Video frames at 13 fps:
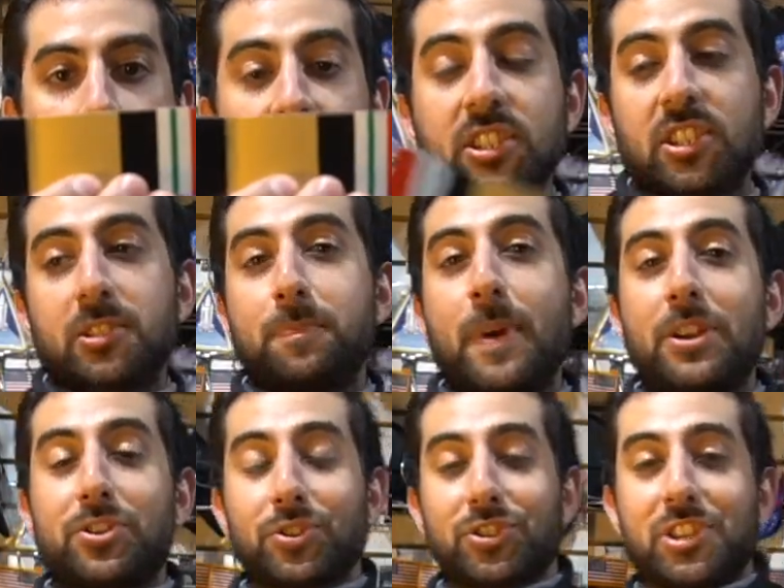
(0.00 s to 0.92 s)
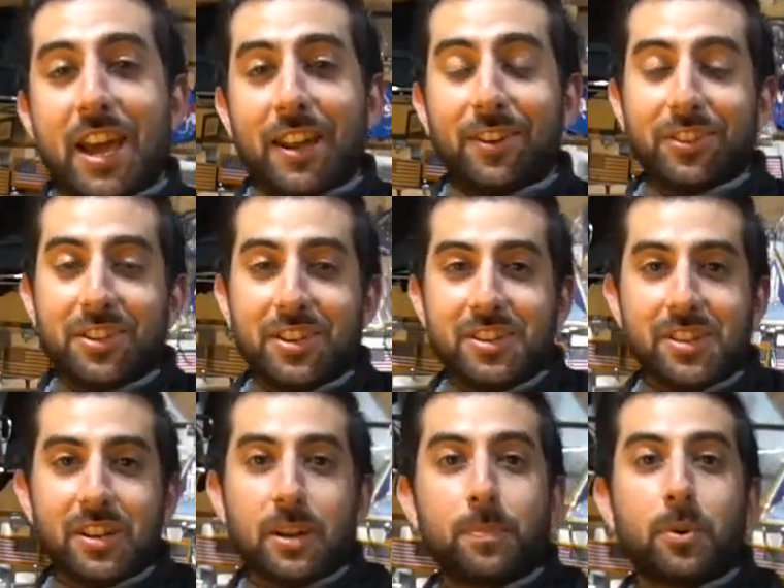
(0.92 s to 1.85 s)
Special shout out to
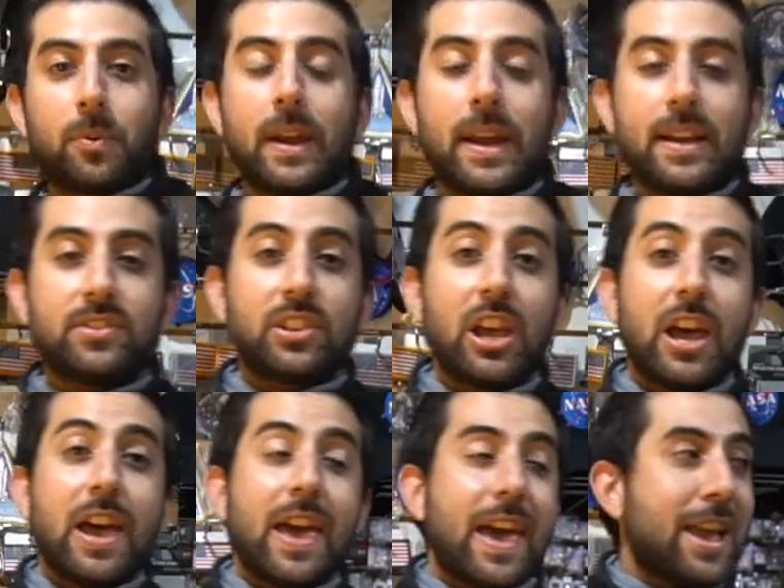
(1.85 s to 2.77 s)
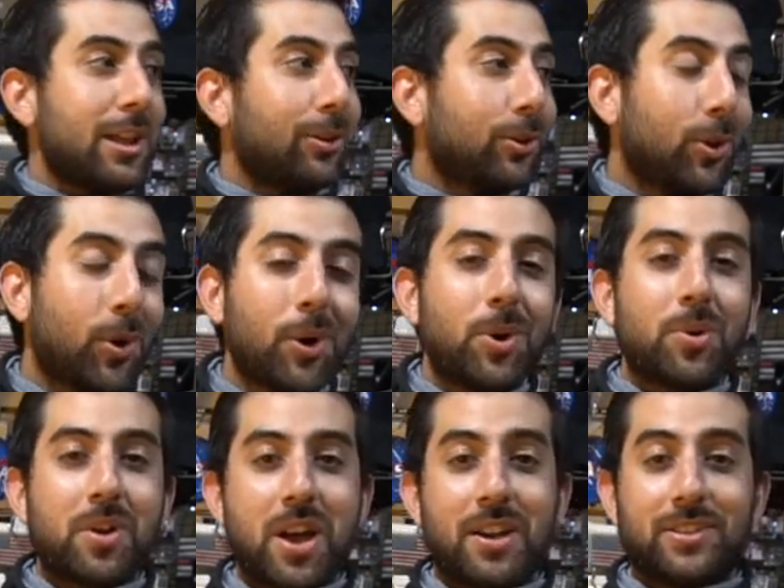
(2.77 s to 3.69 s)
Yadira Perez, a loyal
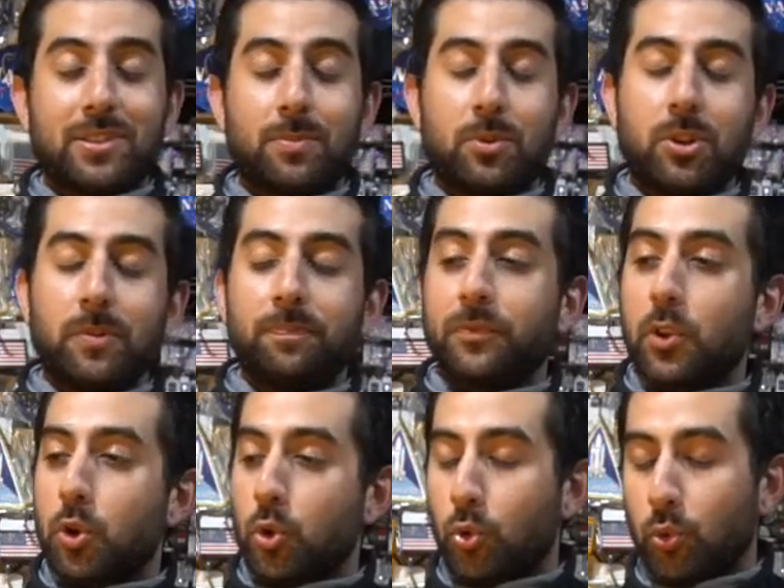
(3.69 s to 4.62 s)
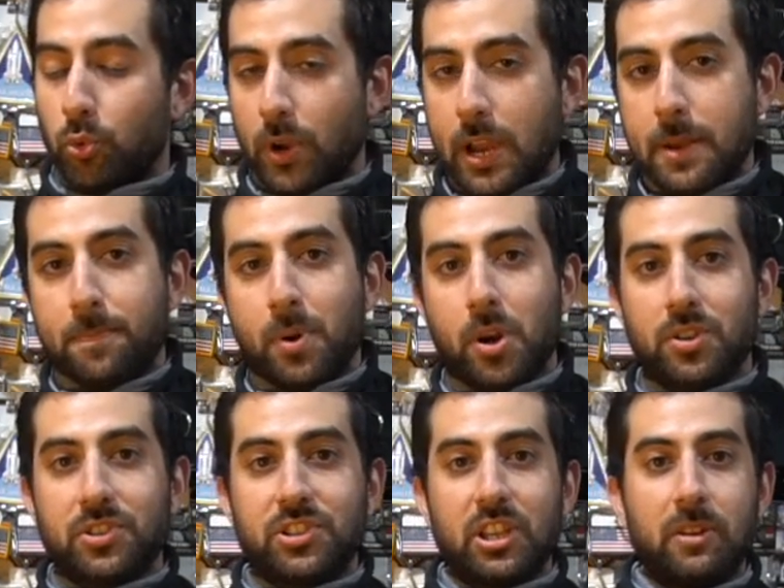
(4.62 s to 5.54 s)
customer, great
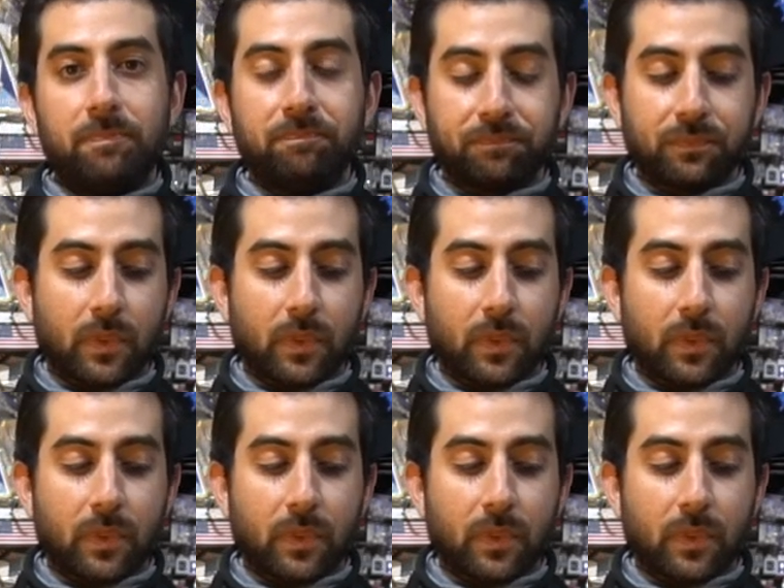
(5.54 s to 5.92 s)
person.